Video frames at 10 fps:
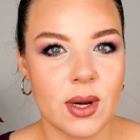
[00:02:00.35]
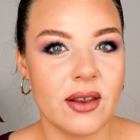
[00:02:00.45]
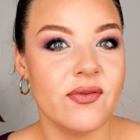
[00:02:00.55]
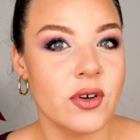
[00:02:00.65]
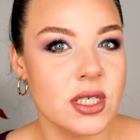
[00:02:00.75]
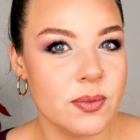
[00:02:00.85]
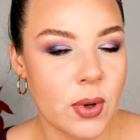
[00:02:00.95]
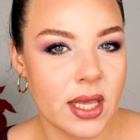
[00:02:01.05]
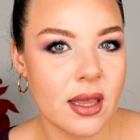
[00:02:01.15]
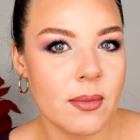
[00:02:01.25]
when I first
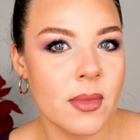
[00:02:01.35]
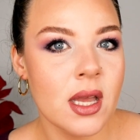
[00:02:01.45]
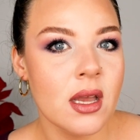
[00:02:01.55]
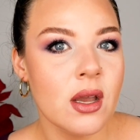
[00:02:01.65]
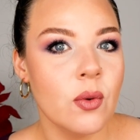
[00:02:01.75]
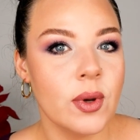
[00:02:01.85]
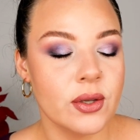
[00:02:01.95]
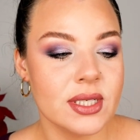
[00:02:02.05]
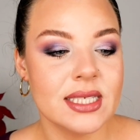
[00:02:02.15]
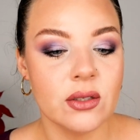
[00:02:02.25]
spray them, when
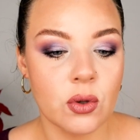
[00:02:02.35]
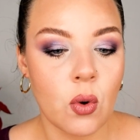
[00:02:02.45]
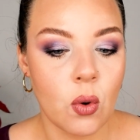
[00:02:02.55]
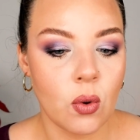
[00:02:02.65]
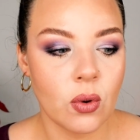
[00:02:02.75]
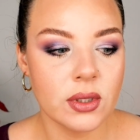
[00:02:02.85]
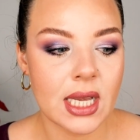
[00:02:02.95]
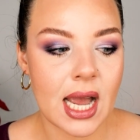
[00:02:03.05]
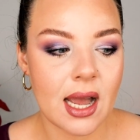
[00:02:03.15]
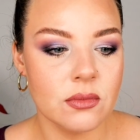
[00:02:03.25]
they're still
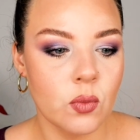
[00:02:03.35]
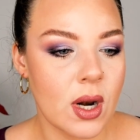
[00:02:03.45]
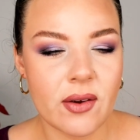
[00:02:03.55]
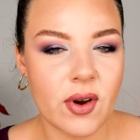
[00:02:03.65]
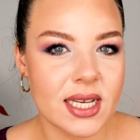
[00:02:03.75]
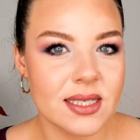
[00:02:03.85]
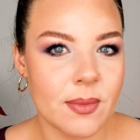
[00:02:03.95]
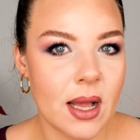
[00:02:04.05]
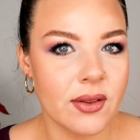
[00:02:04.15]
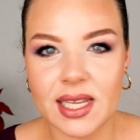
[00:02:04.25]
cold, whatever I
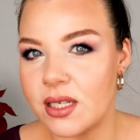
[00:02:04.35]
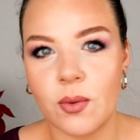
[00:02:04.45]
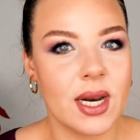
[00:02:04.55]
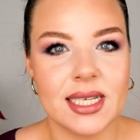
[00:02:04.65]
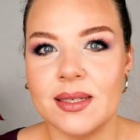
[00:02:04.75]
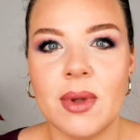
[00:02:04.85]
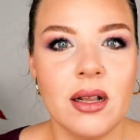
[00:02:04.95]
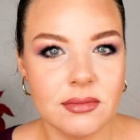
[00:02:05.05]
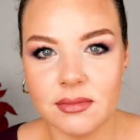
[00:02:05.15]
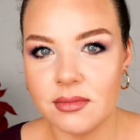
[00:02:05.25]
smell, that's not what I
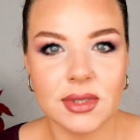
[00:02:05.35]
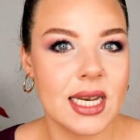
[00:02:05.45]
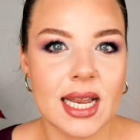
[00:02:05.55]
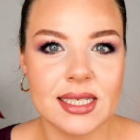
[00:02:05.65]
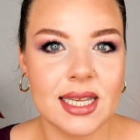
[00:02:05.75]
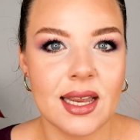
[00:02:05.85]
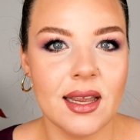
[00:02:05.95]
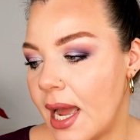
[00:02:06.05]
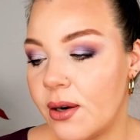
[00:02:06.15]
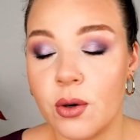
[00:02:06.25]
smell the next day.
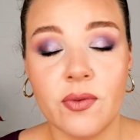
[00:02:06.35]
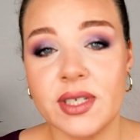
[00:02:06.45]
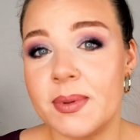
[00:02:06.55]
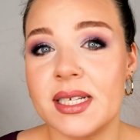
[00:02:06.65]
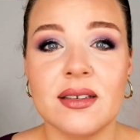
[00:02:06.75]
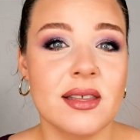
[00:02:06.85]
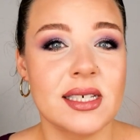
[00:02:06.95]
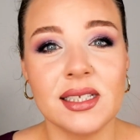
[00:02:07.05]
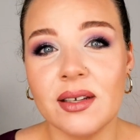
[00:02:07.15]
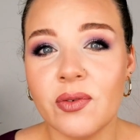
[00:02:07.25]
I don't know if it's because of the
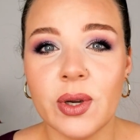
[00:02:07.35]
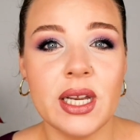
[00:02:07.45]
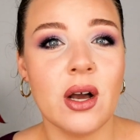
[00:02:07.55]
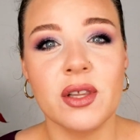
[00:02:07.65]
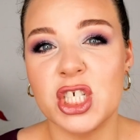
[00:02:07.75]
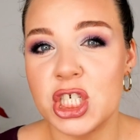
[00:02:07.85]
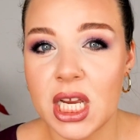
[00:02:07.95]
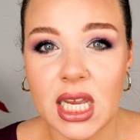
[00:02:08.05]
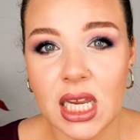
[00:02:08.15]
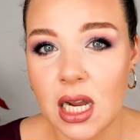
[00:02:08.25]
delivery, all the
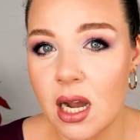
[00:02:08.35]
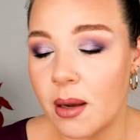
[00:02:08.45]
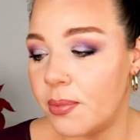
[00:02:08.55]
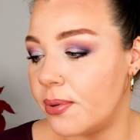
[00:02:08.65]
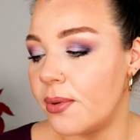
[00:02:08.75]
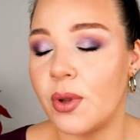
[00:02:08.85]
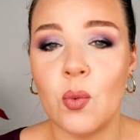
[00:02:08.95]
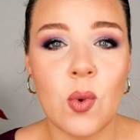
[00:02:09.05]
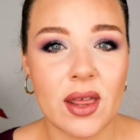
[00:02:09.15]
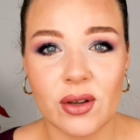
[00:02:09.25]
shaking up, the
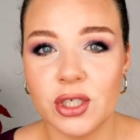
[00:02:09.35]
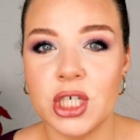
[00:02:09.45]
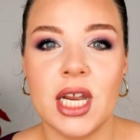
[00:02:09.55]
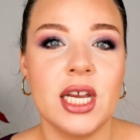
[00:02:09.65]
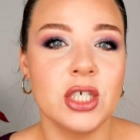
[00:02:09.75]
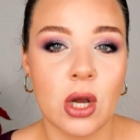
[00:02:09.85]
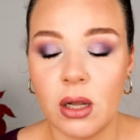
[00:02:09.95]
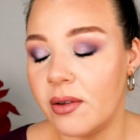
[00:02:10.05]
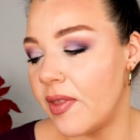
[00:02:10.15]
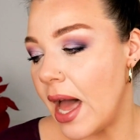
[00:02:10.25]
weather change,
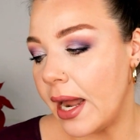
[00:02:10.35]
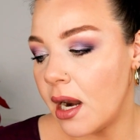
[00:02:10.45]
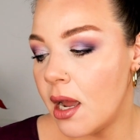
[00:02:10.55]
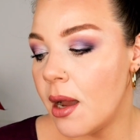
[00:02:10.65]
all of that,